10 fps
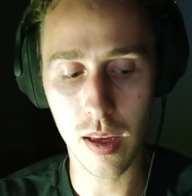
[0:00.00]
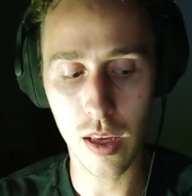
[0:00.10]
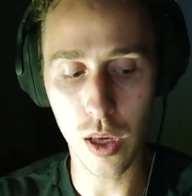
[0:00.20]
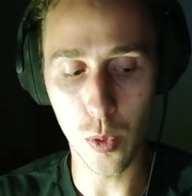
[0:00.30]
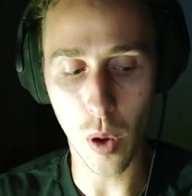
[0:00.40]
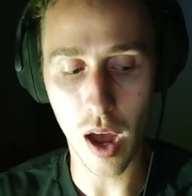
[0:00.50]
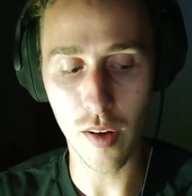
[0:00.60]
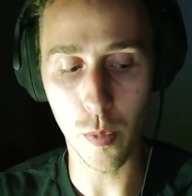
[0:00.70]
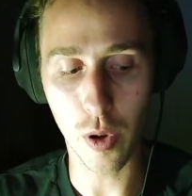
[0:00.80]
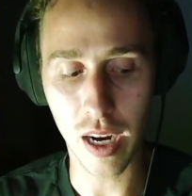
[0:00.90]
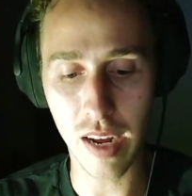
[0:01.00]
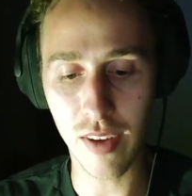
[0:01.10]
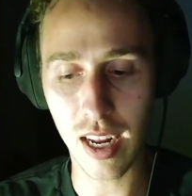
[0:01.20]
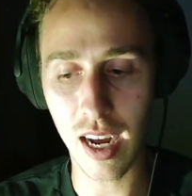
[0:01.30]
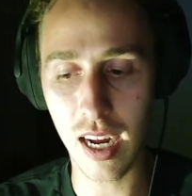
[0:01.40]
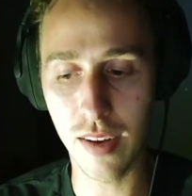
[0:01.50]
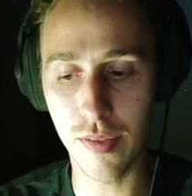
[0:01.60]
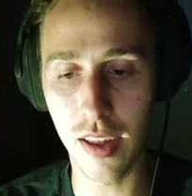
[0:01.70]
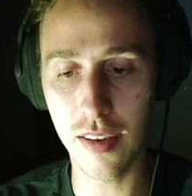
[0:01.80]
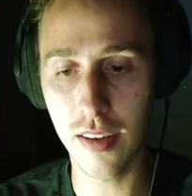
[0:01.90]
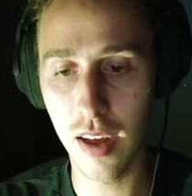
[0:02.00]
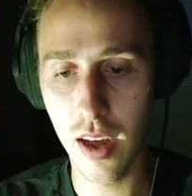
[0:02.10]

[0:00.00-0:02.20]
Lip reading: you were given kind of this,